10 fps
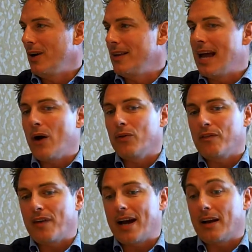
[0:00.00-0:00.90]
And now the
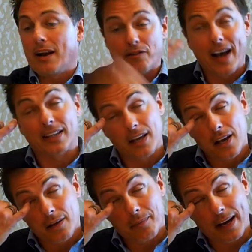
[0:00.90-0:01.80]
fact, in fact,
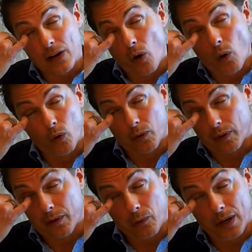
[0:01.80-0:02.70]
my goal,
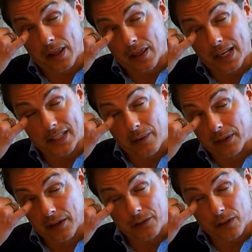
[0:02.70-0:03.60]
one of the things I would
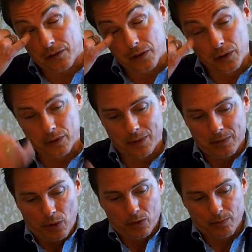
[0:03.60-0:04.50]
love to do for the, I mean,
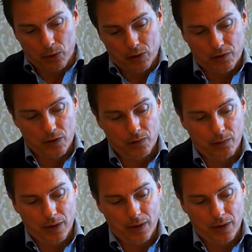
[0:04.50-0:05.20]
most of you